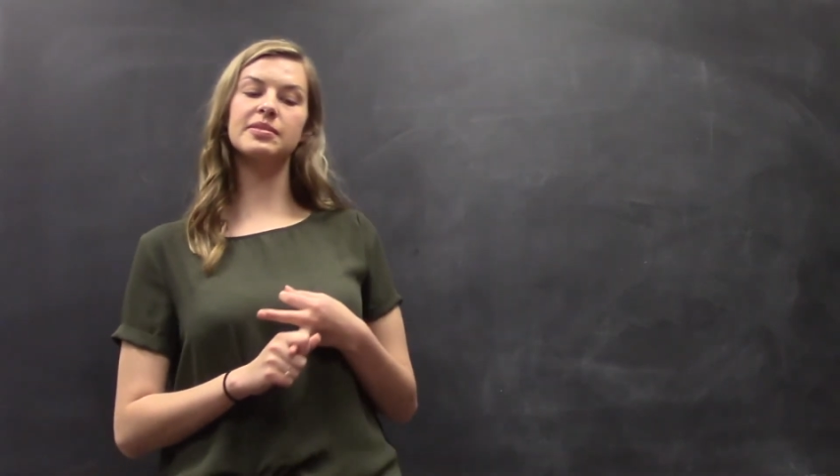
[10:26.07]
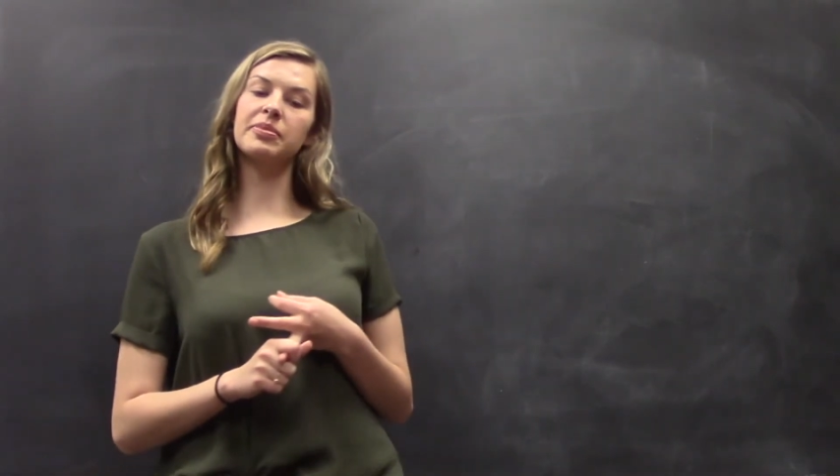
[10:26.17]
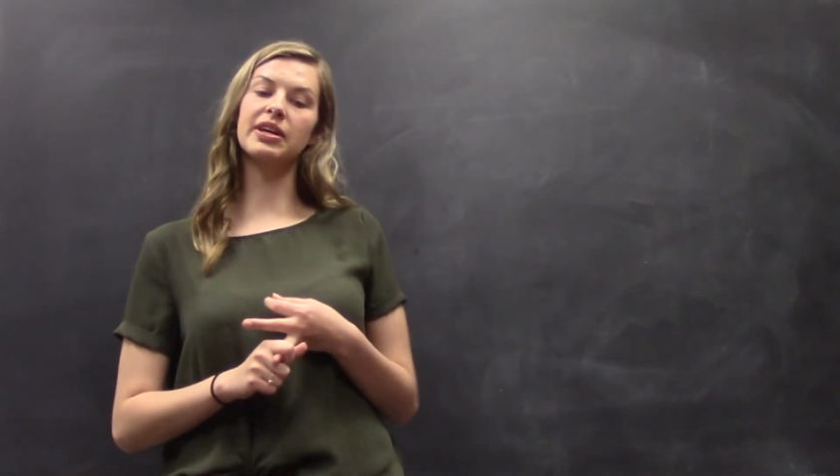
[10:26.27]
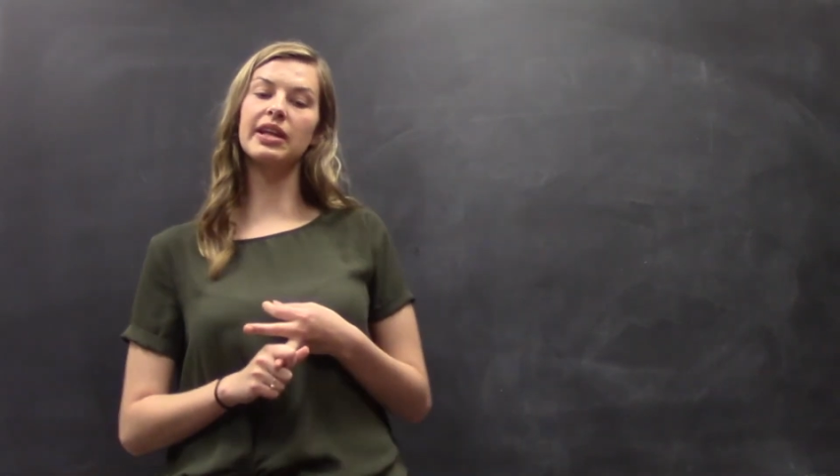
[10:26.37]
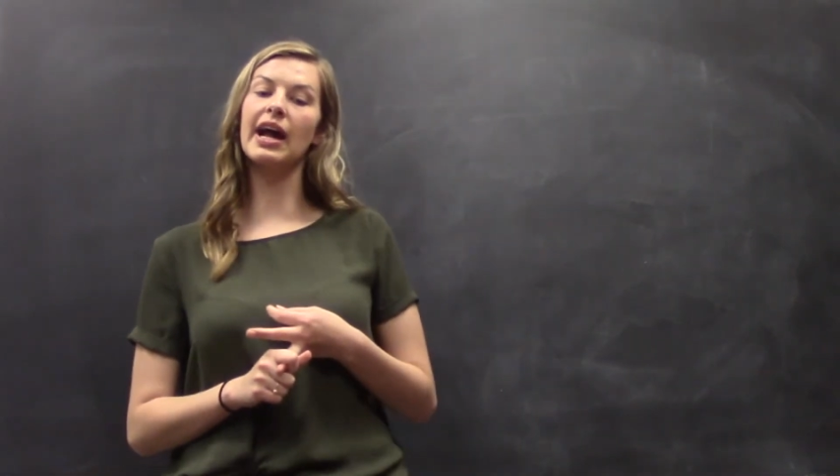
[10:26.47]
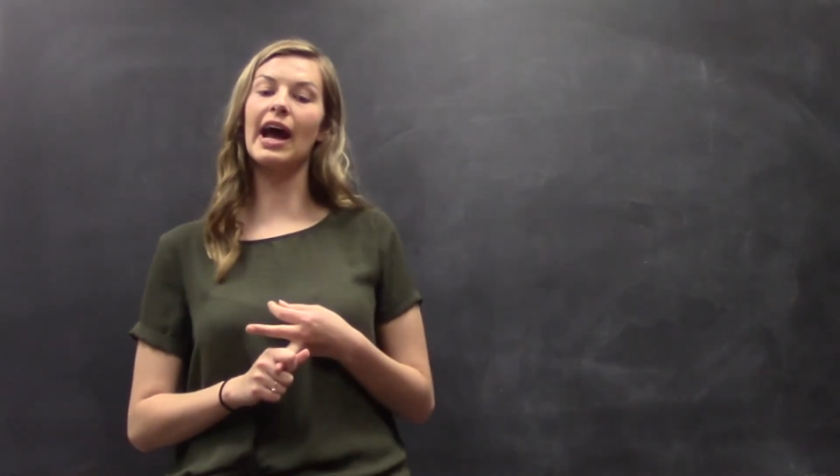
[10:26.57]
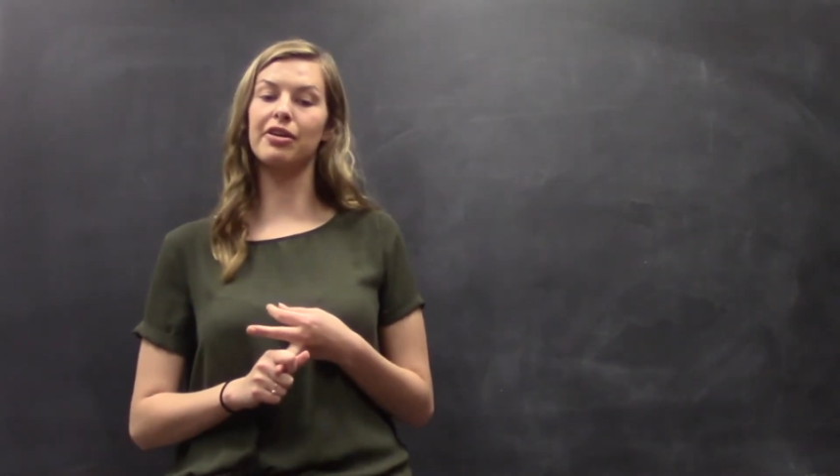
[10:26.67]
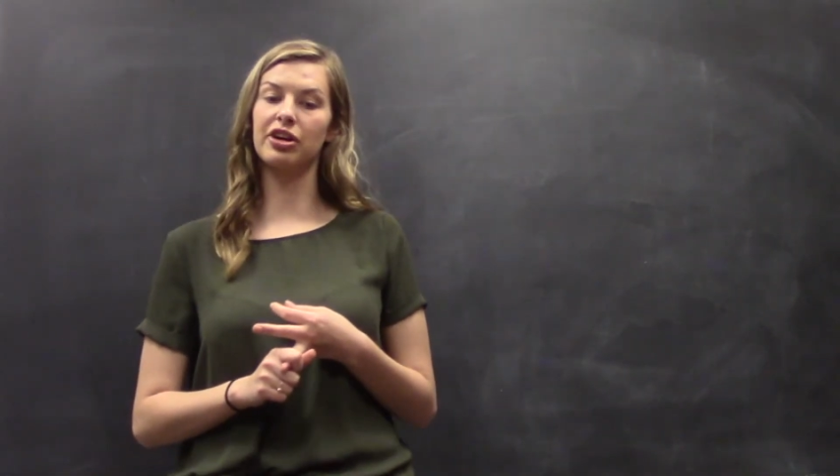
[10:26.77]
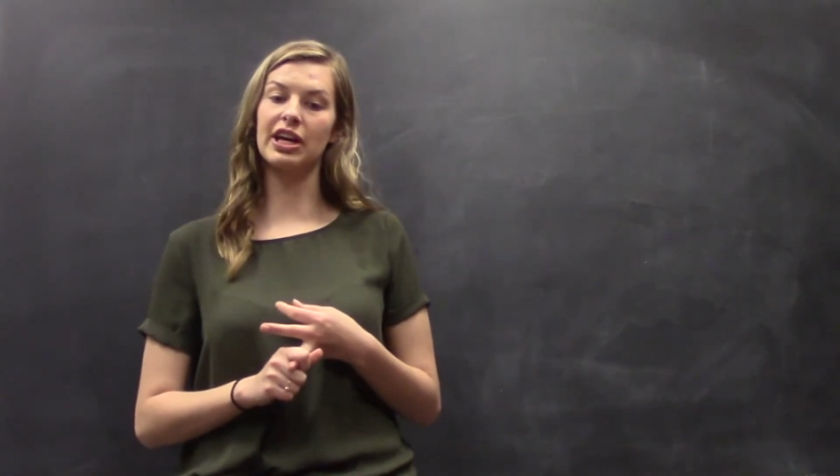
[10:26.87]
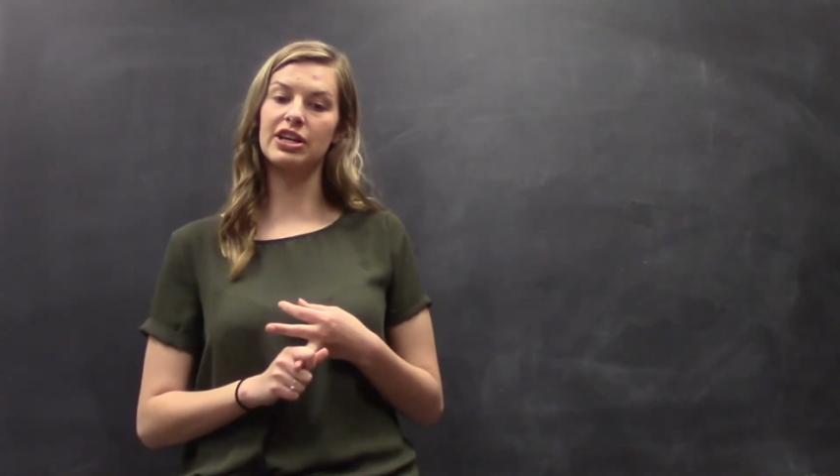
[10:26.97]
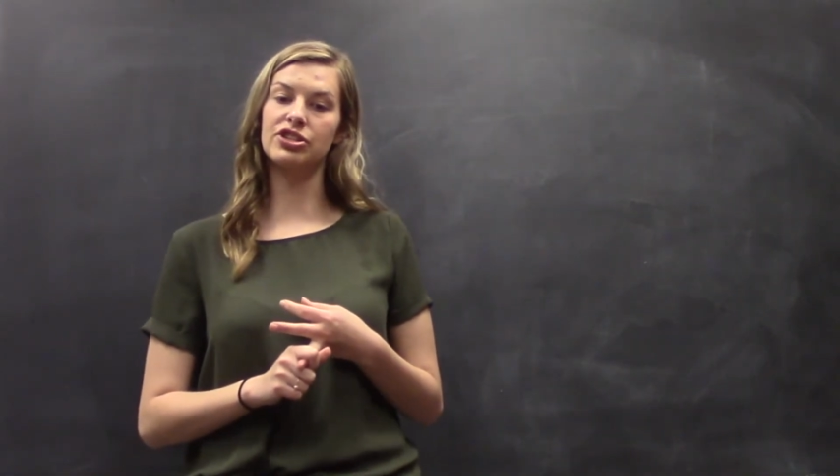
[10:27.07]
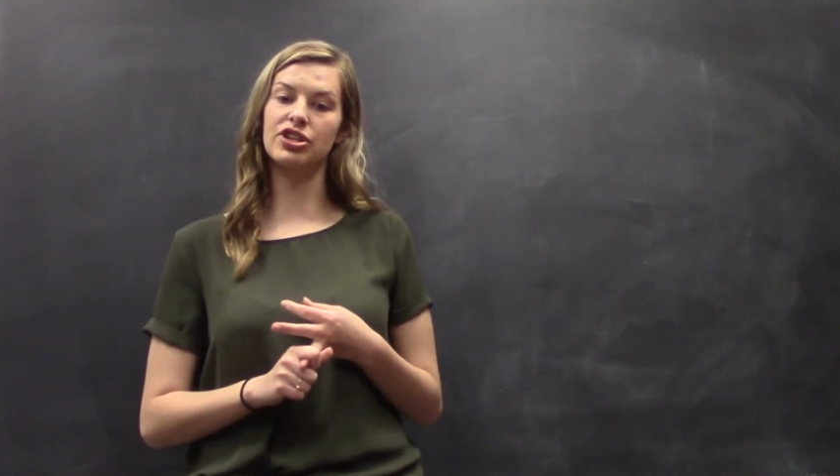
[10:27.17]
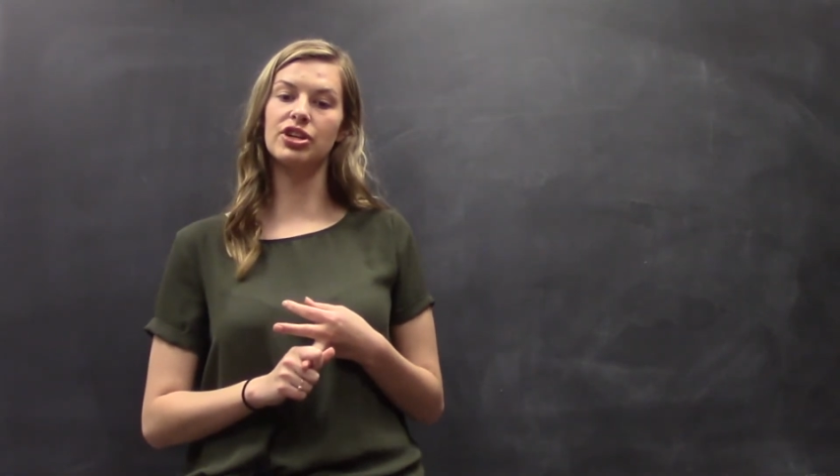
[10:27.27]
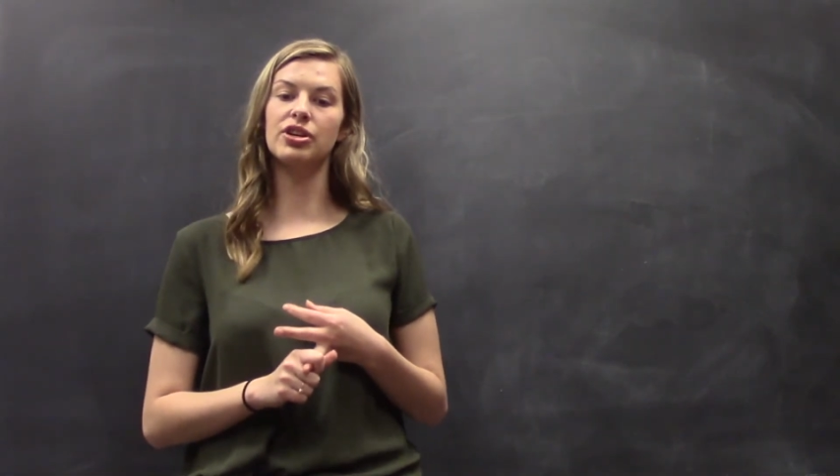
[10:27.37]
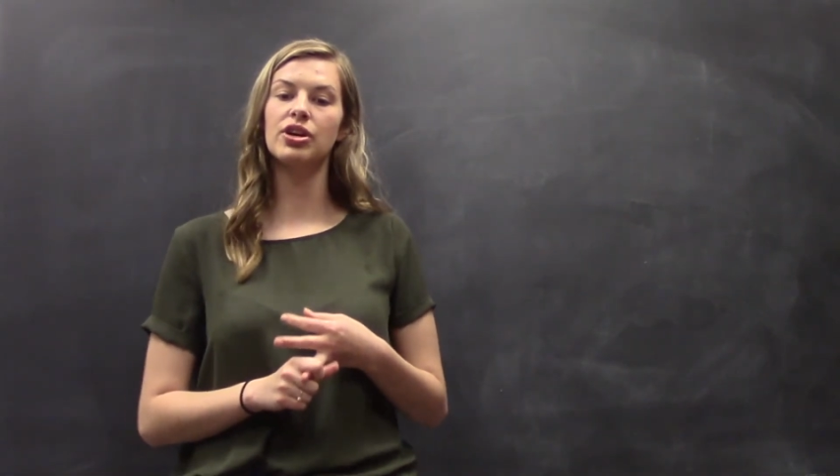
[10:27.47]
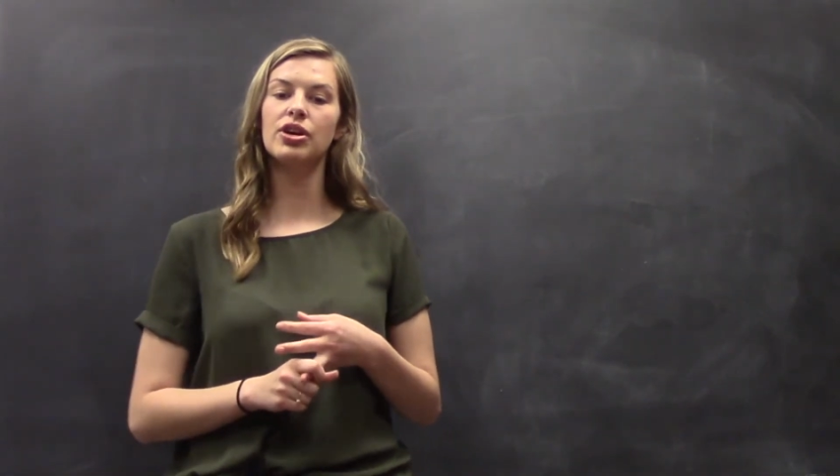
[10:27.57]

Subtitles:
platelet aggregation.